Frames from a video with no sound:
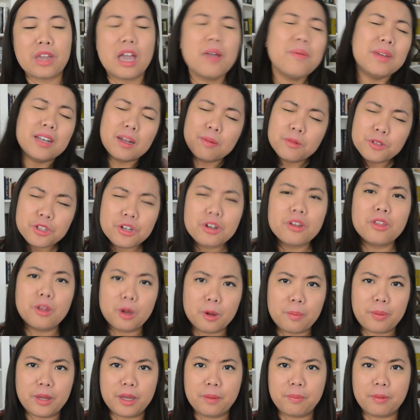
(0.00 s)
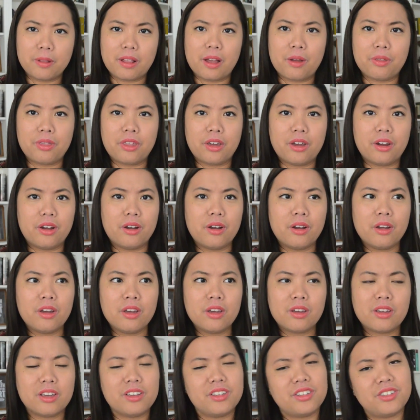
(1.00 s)
I mean, I'm sure there are people out there,
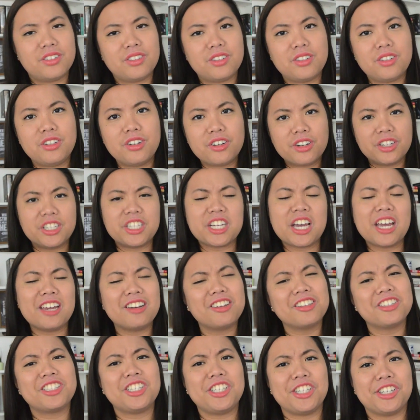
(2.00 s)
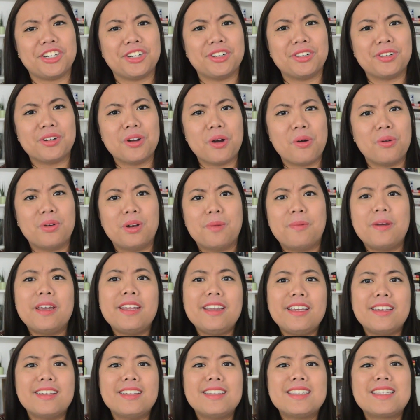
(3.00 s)
because you're entitled to your own
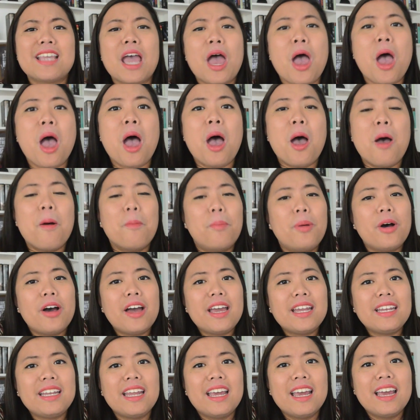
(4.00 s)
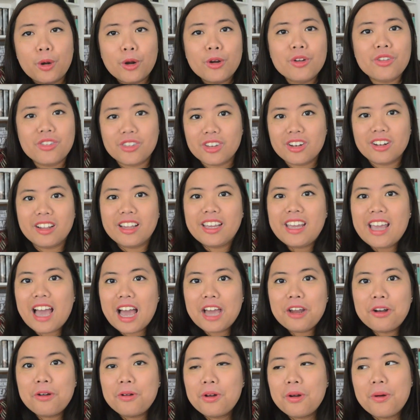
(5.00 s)
opinions, but personally,
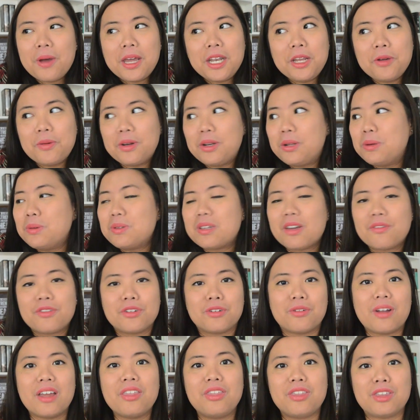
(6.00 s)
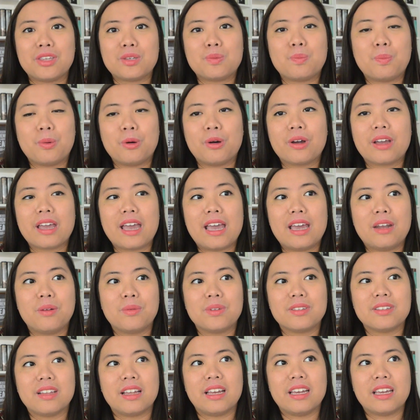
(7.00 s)
I don't know anyone who's ever read this book
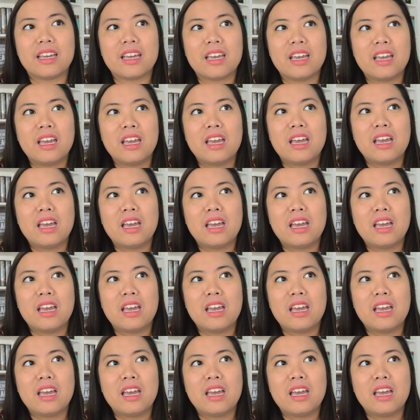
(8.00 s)
and was like,